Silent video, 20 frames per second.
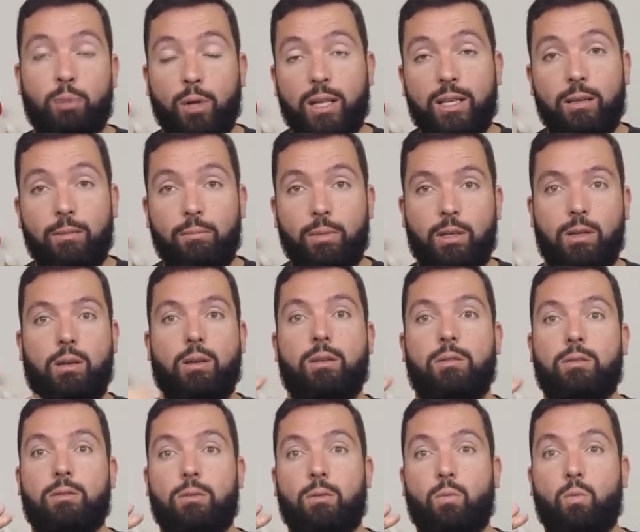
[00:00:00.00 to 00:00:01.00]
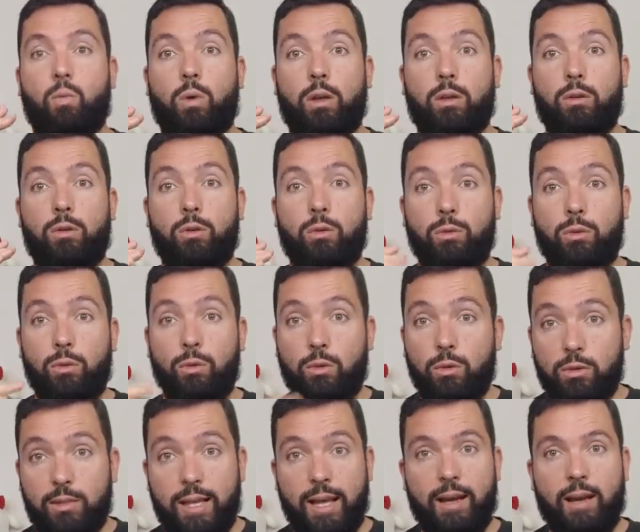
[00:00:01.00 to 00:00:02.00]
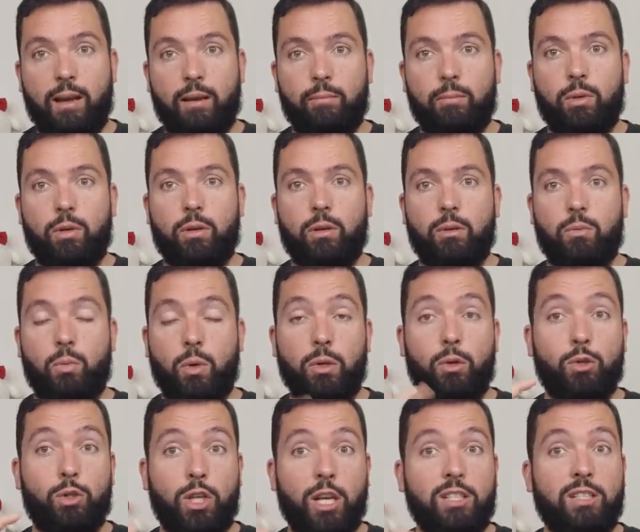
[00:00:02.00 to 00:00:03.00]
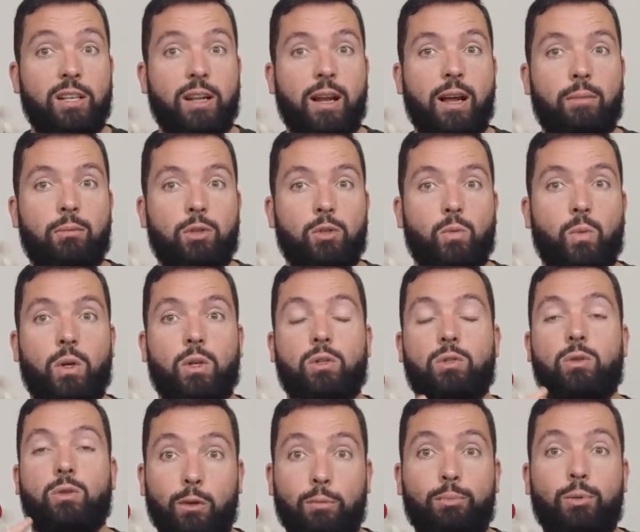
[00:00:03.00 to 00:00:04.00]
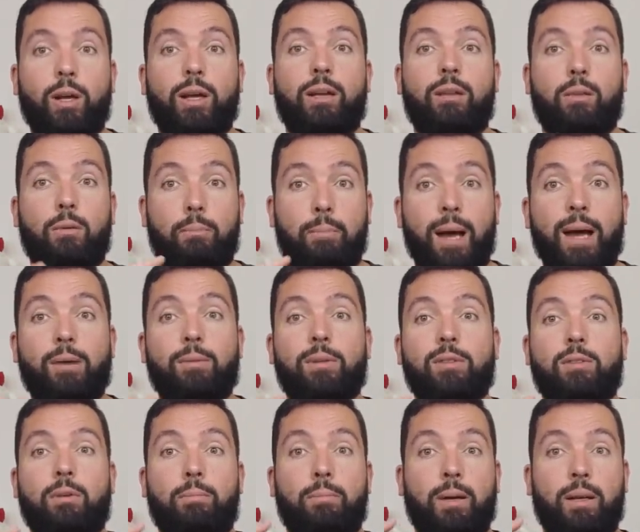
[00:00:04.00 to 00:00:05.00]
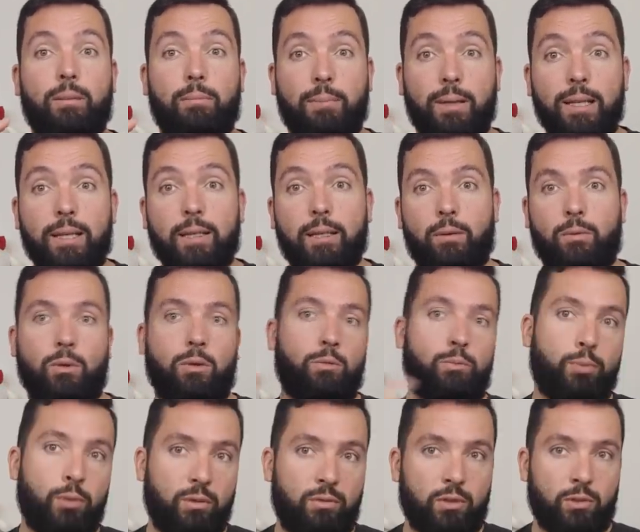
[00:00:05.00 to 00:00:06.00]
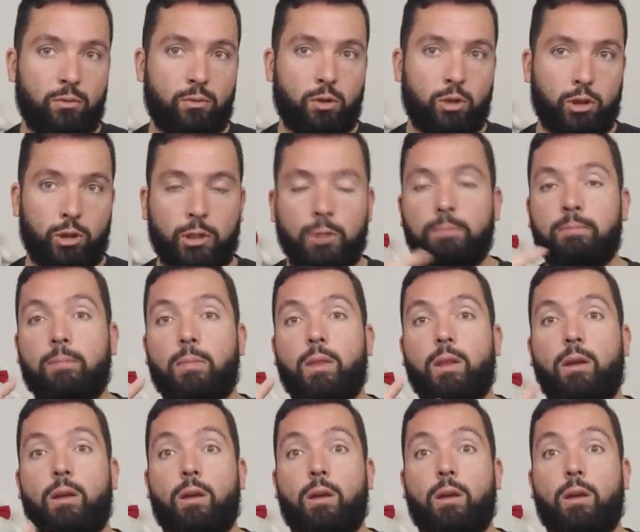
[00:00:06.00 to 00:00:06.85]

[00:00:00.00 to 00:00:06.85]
Breaking because when you use that number, when you change the number, it's because you're breaking the backwards compatibility with the previous version.